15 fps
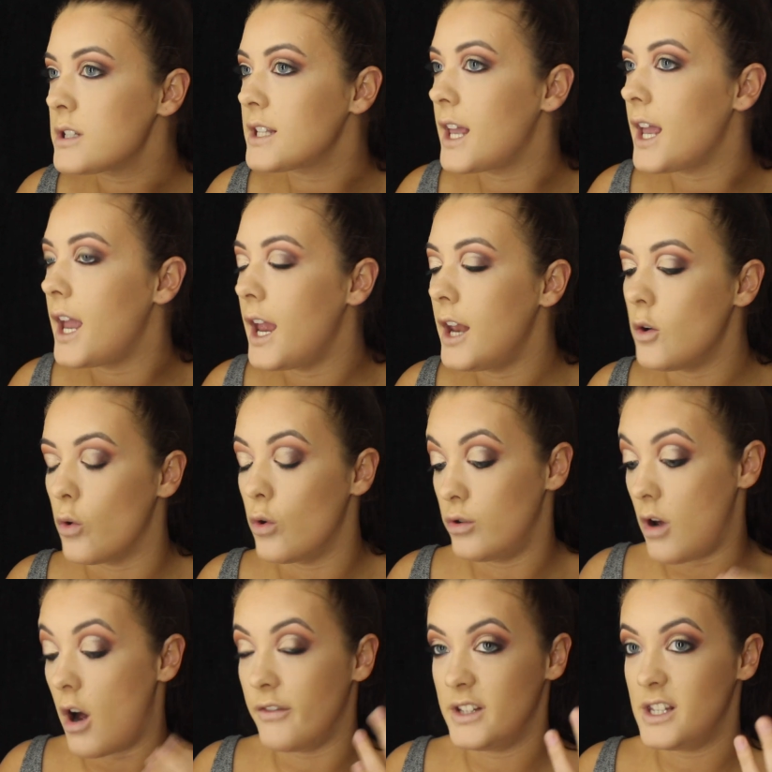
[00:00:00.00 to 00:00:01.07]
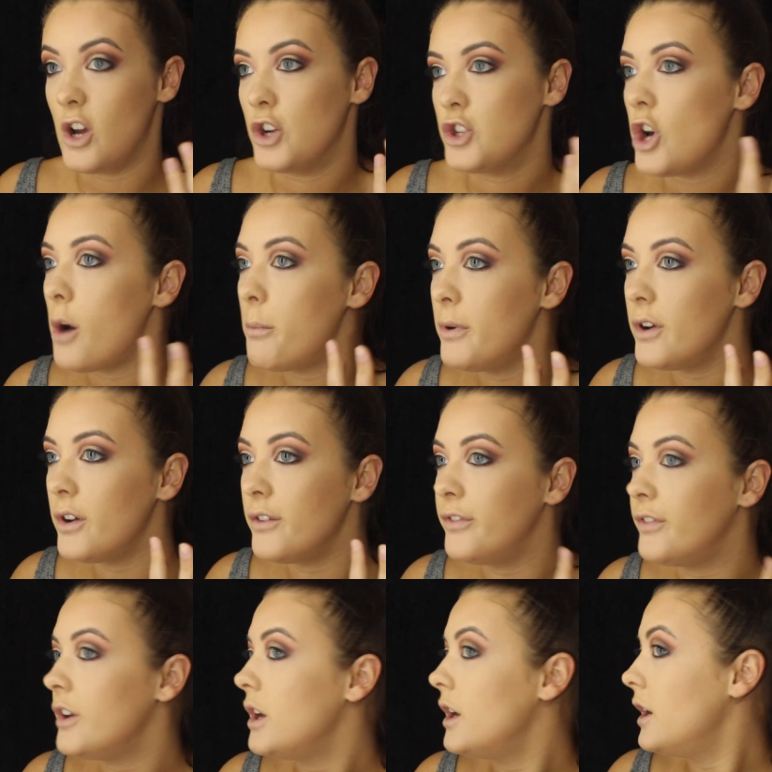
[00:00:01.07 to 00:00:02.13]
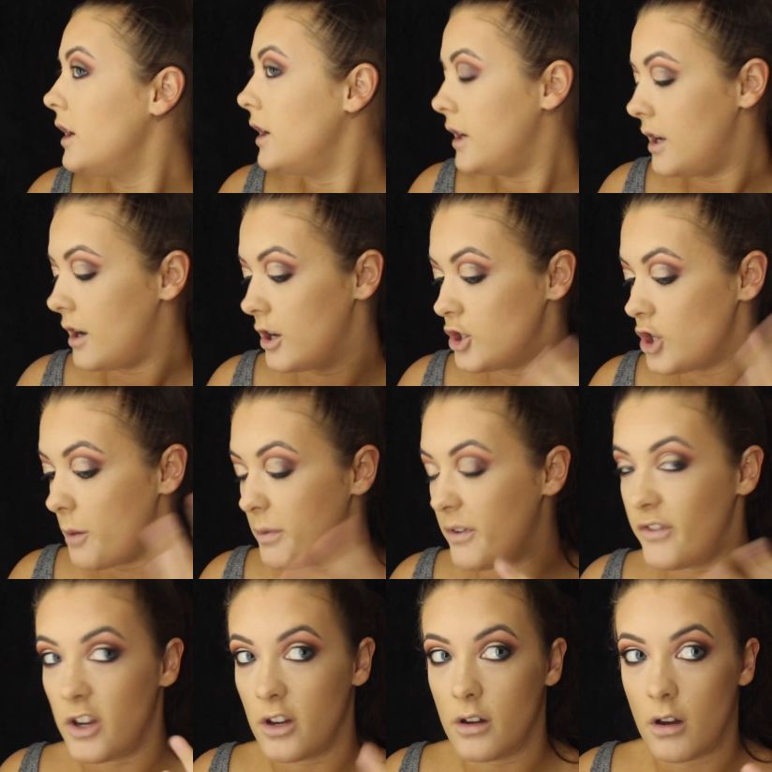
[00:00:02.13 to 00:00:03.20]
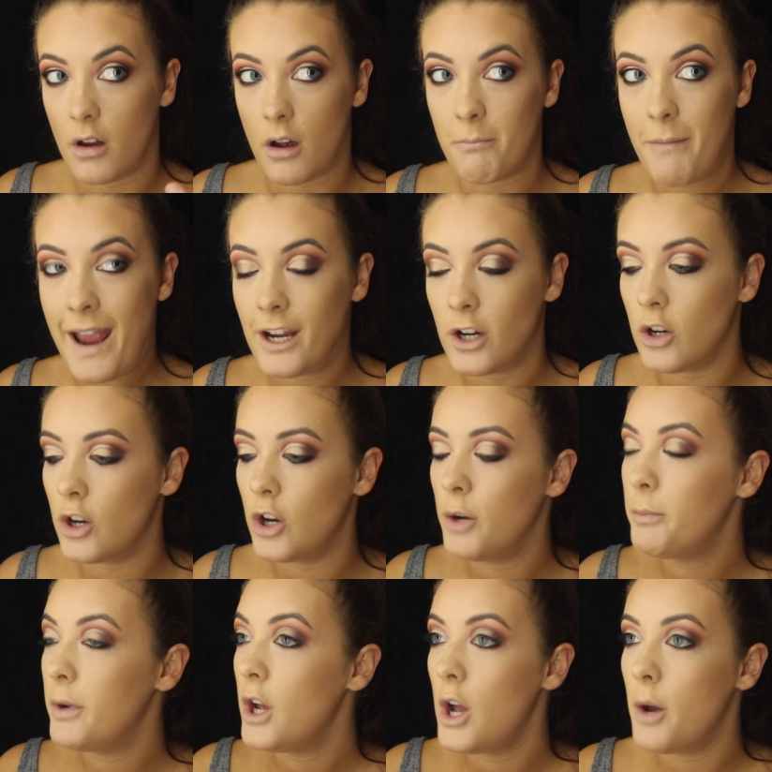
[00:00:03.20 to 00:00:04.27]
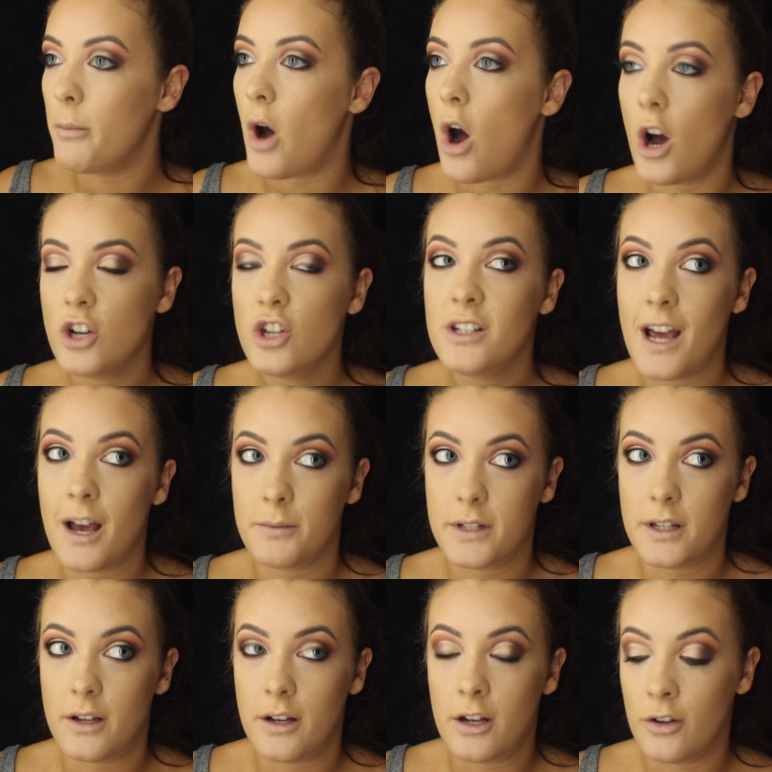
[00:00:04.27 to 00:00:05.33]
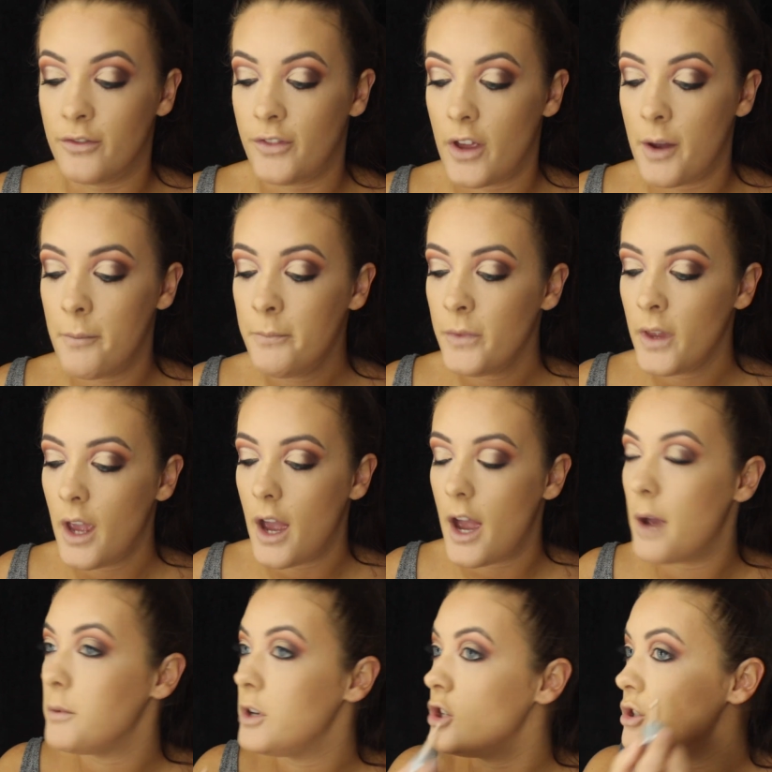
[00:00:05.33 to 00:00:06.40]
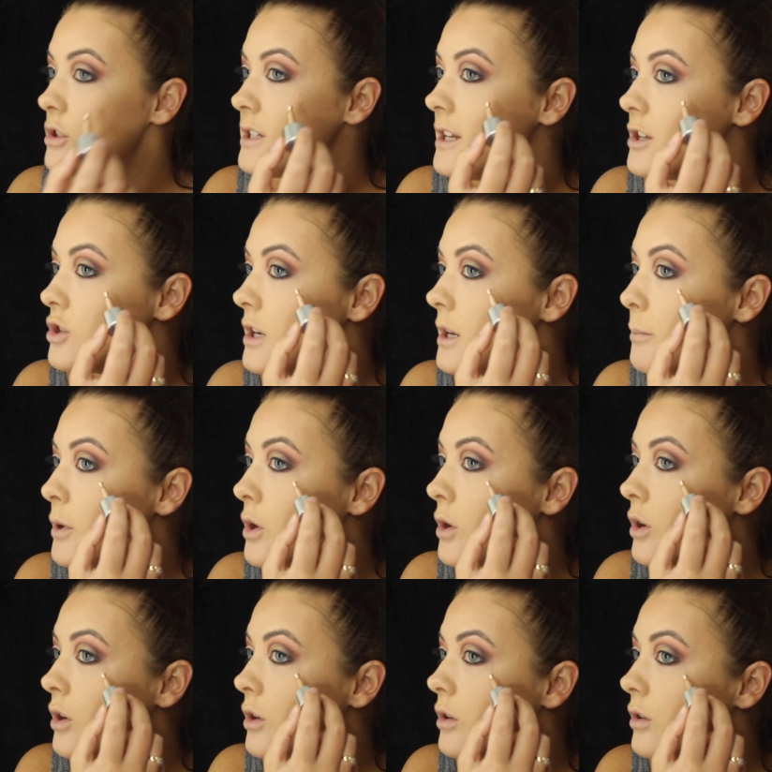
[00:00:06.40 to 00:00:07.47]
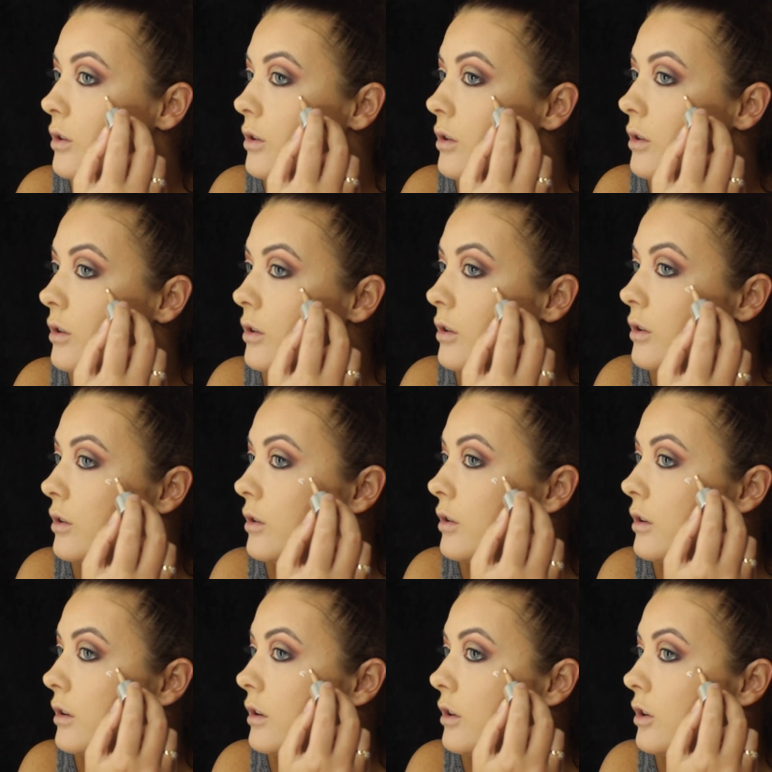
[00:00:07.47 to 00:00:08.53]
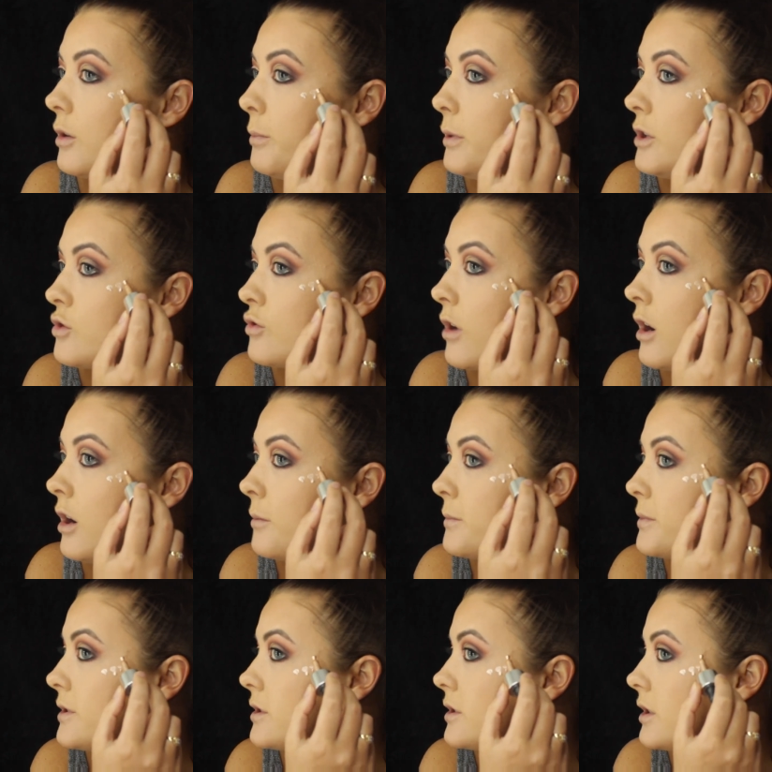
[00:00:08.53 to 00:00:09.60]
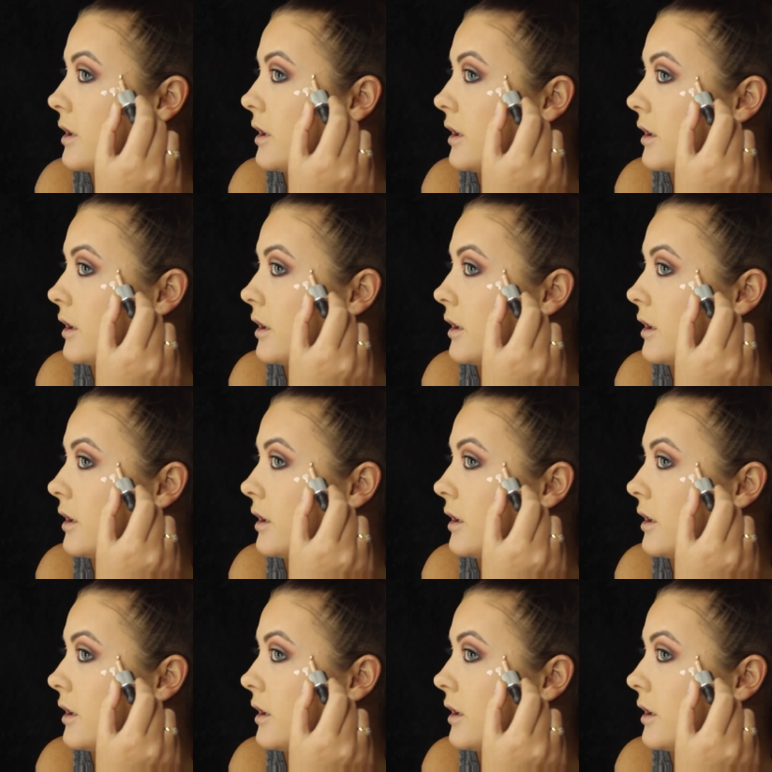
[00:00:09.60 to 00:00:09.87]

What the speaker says: skin, or obviously on top of your makeup, but I just absolutely love them. You just literally put a couple of drops